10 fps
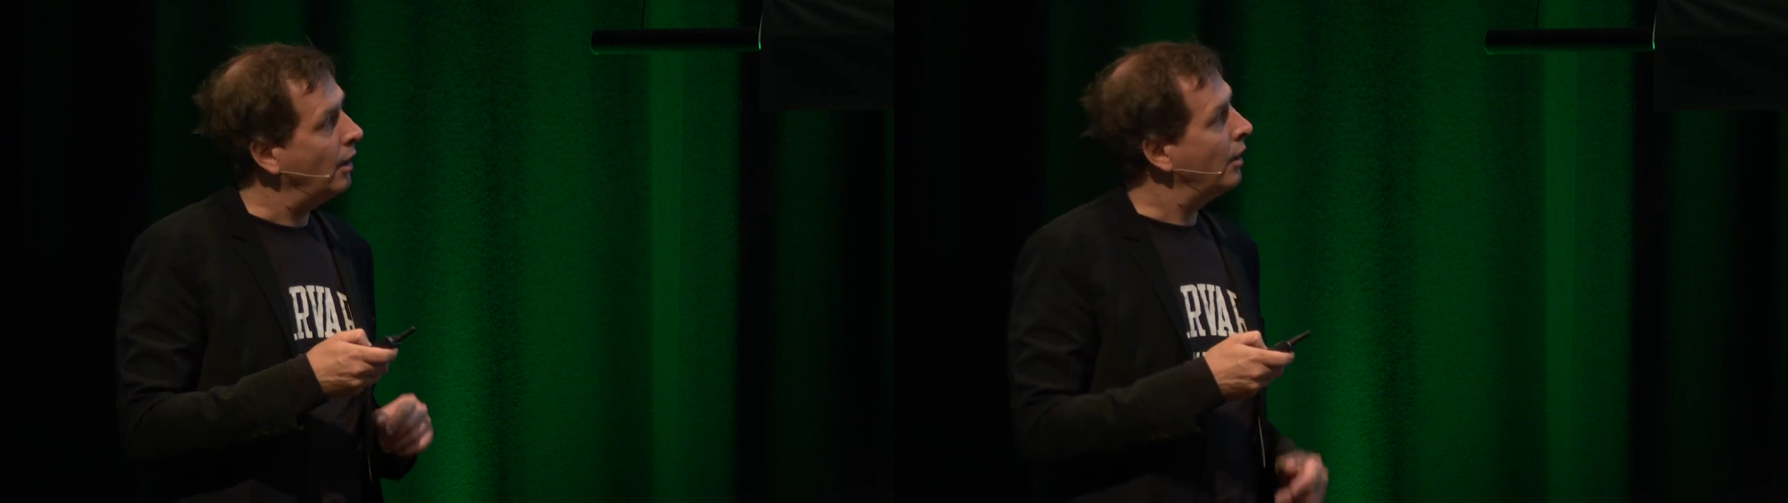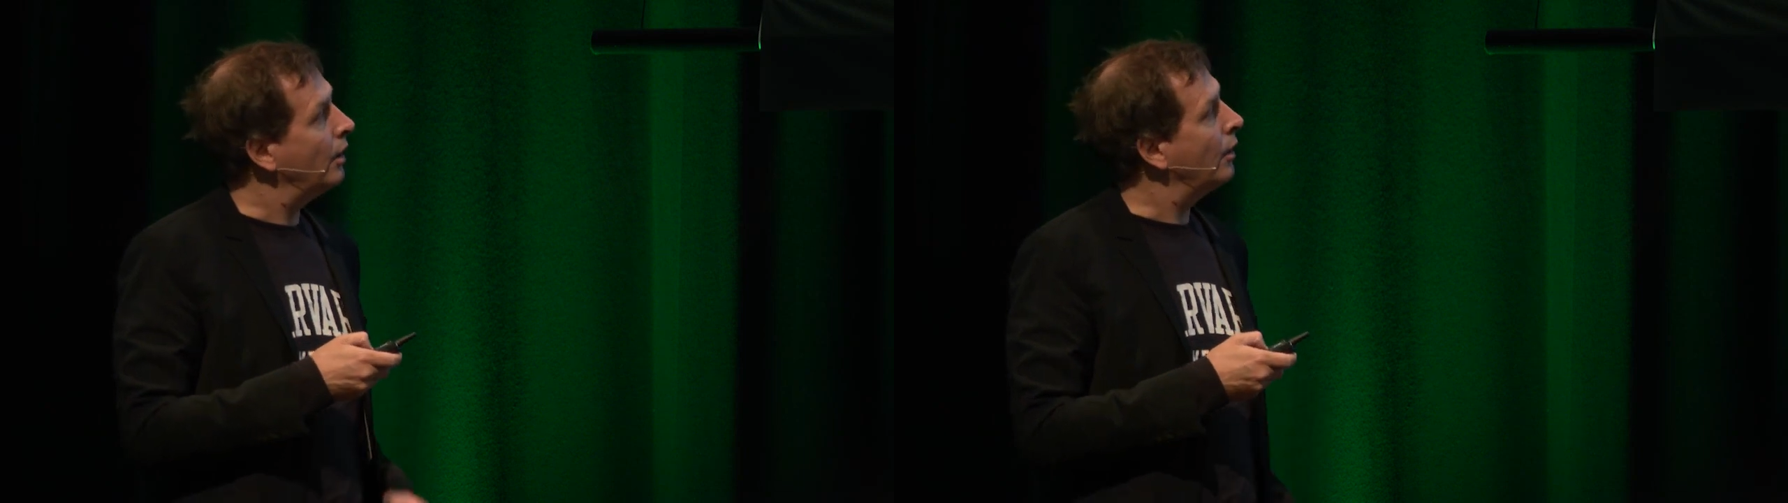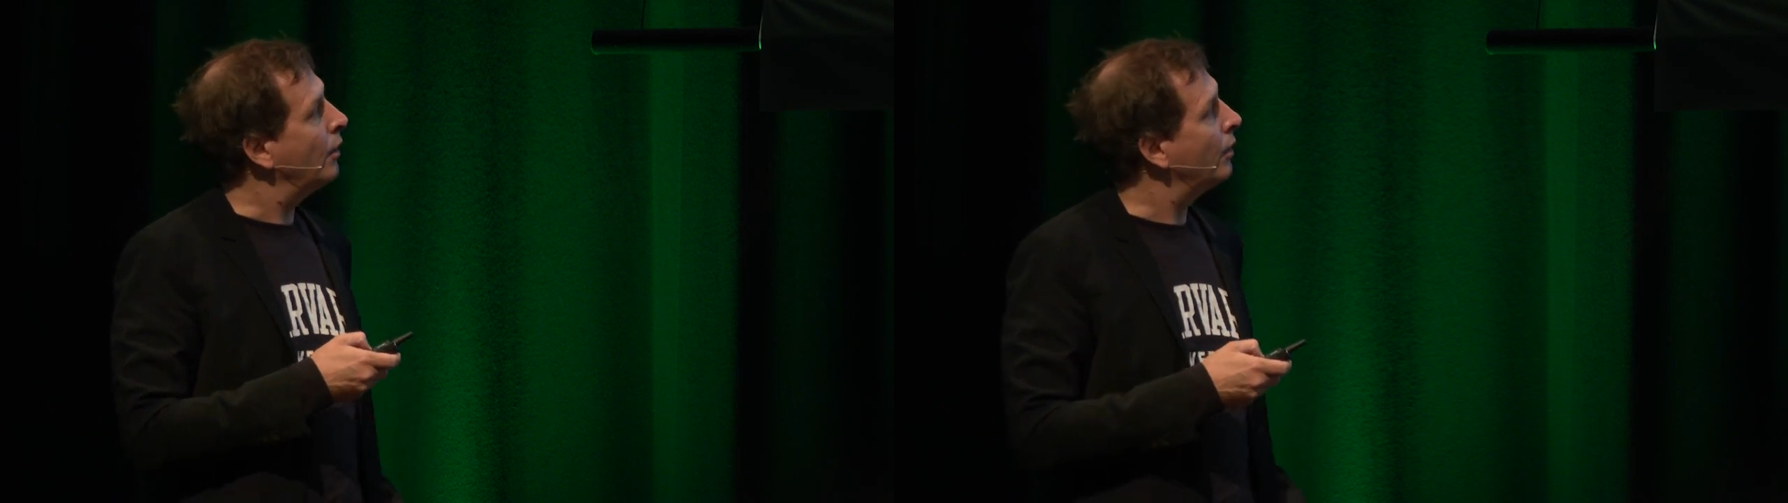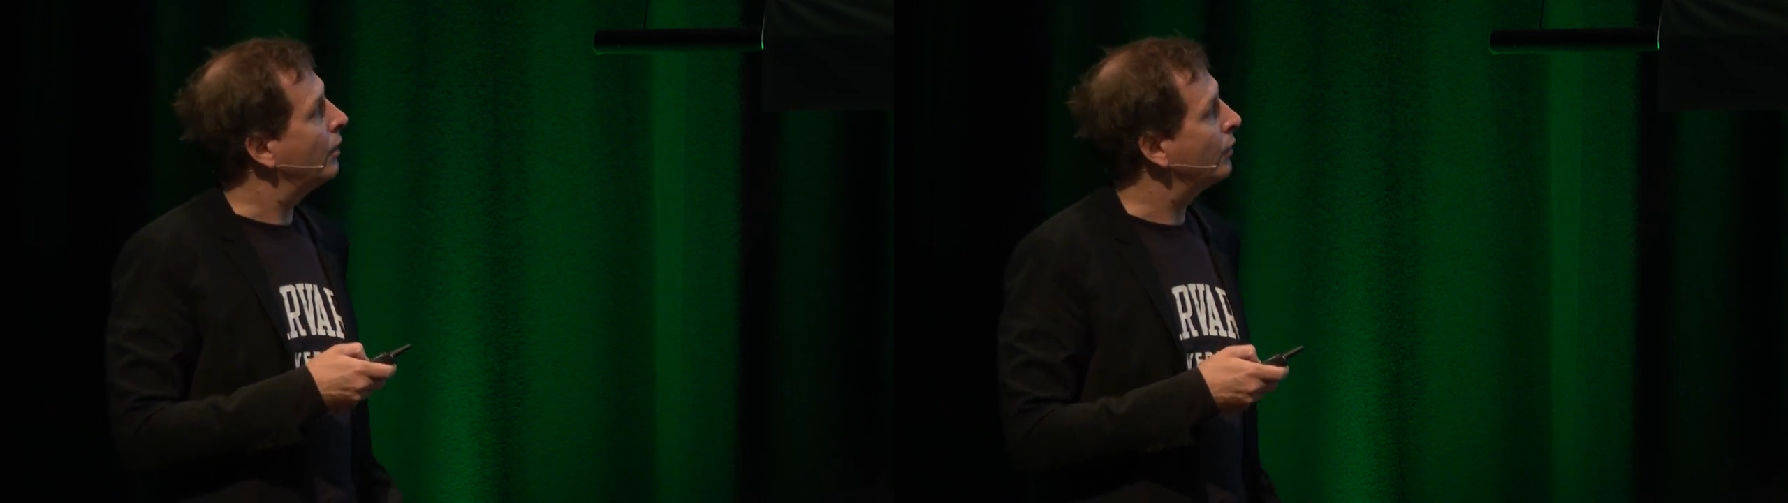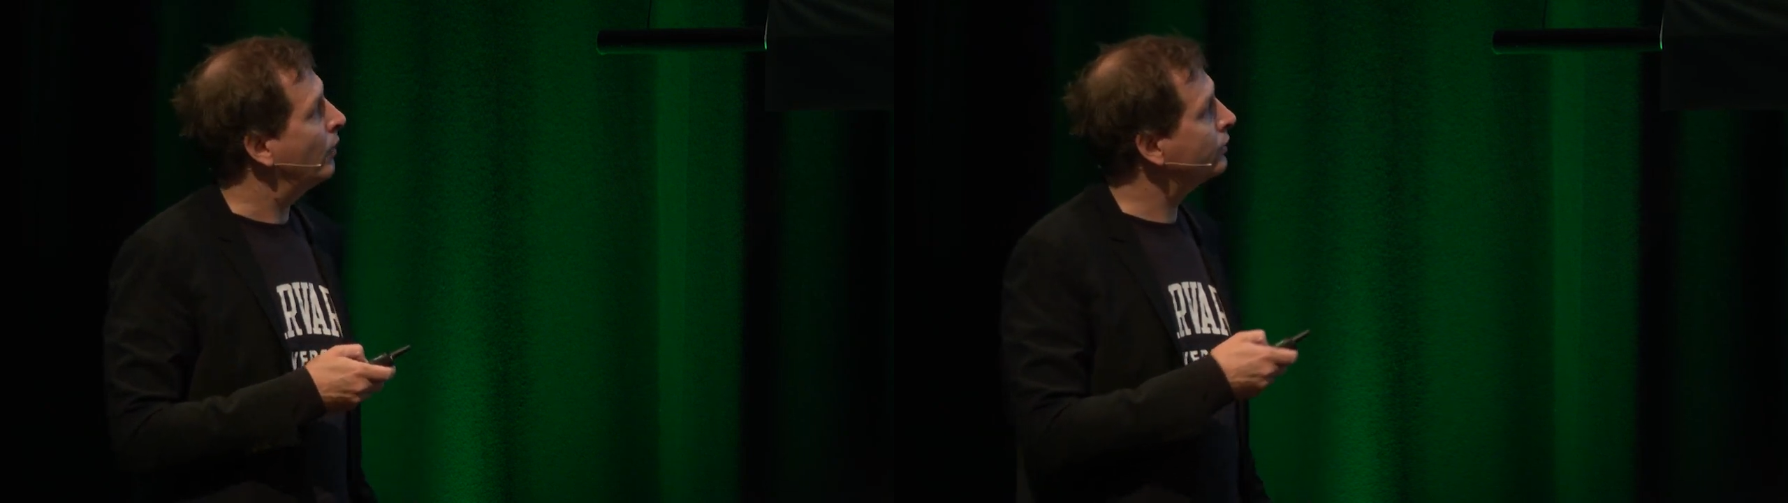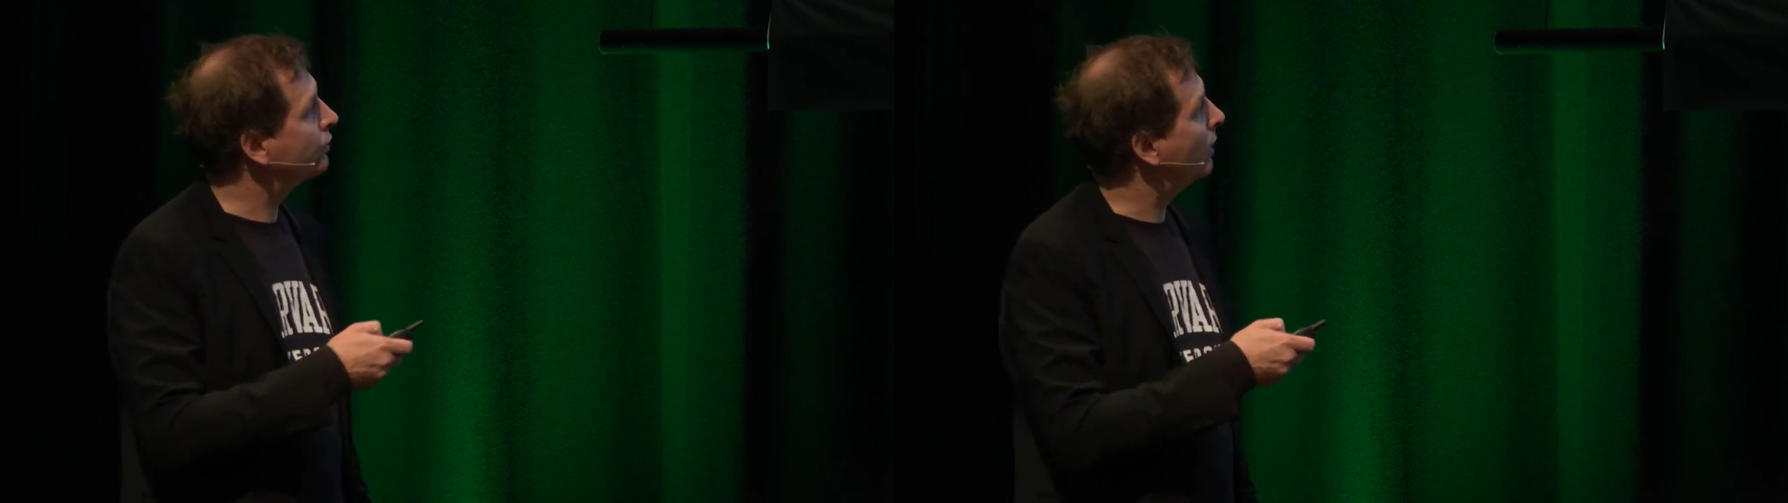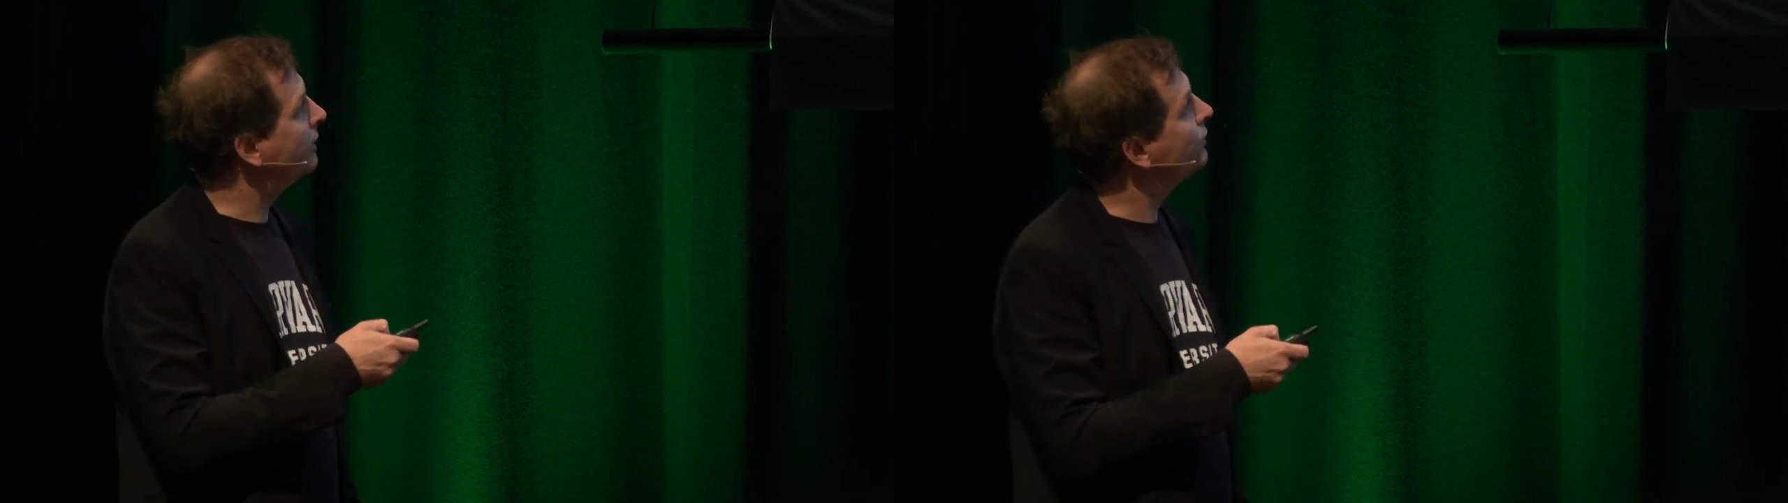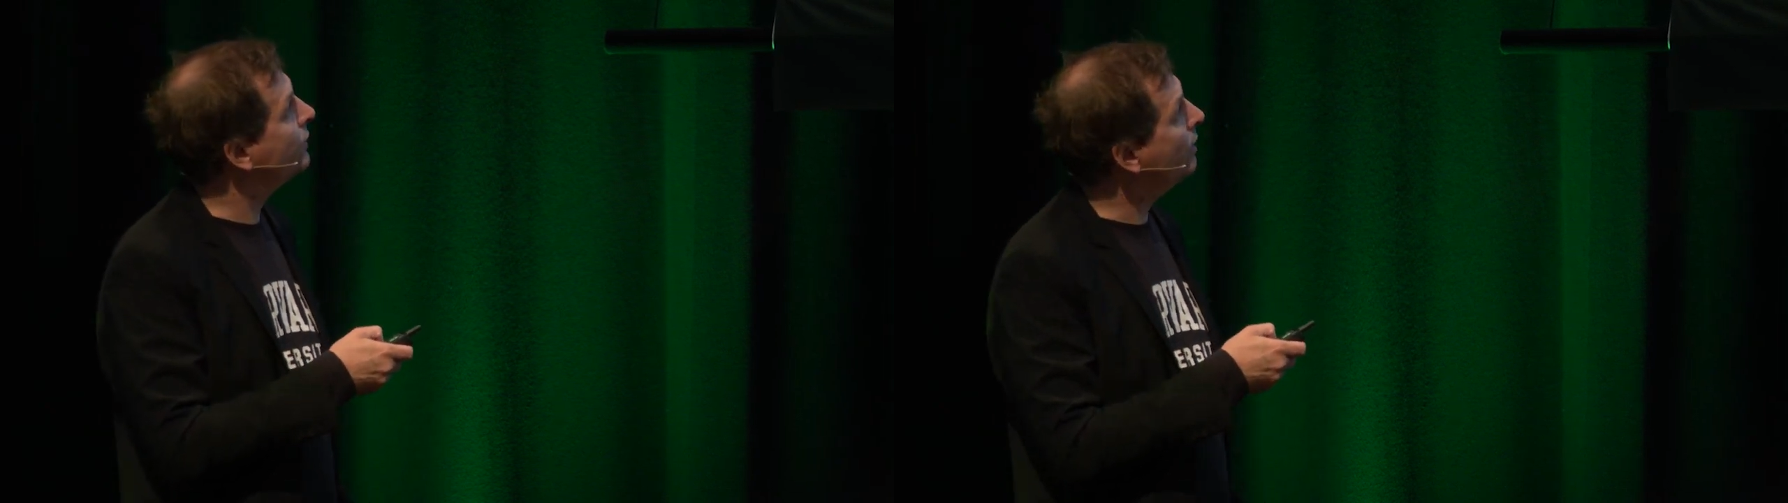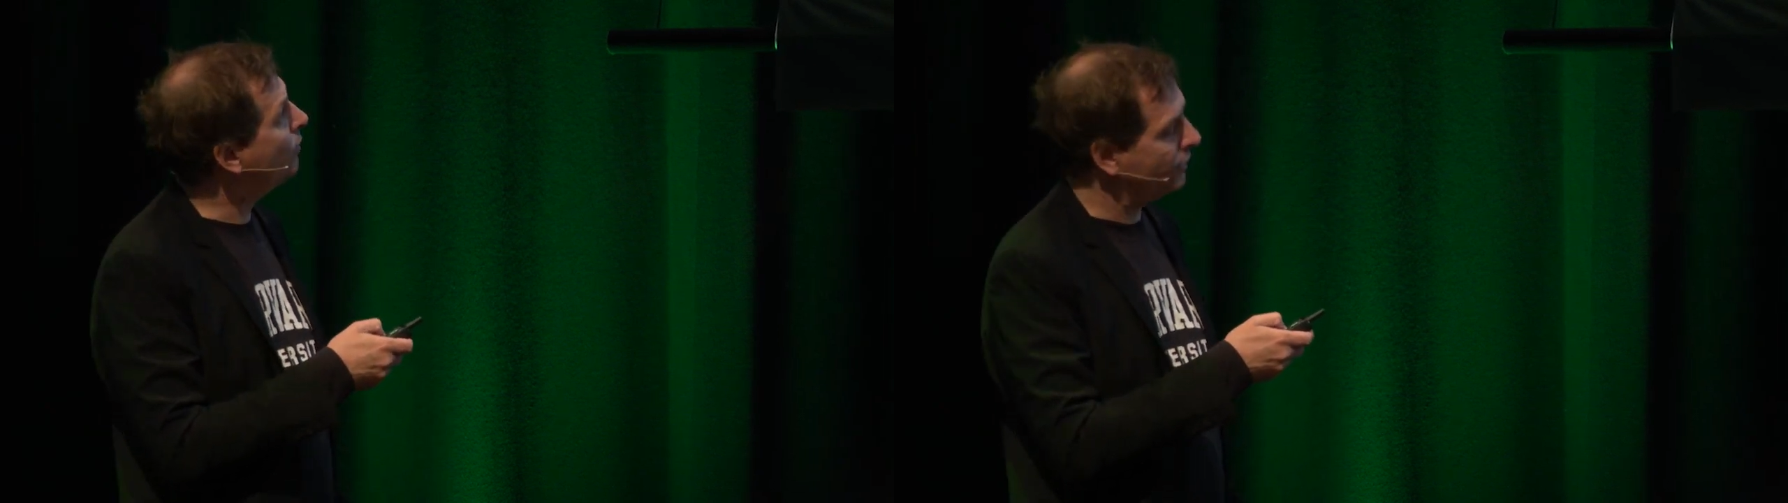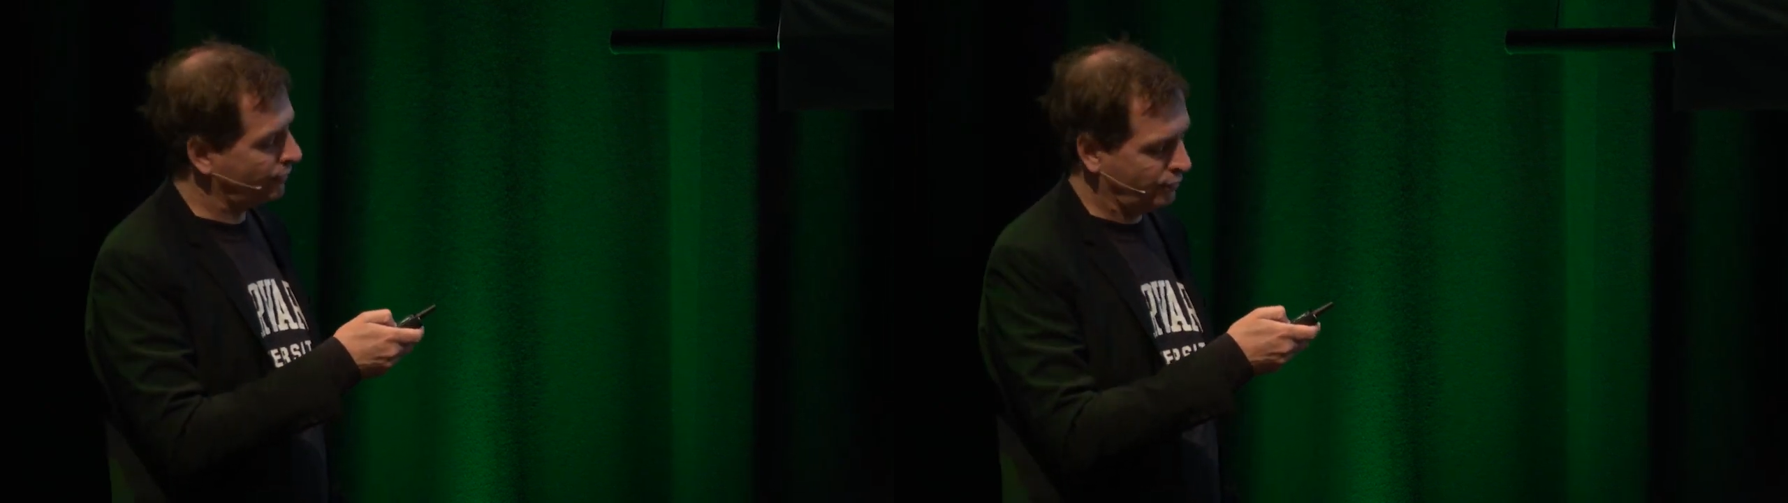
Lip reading: one strategy was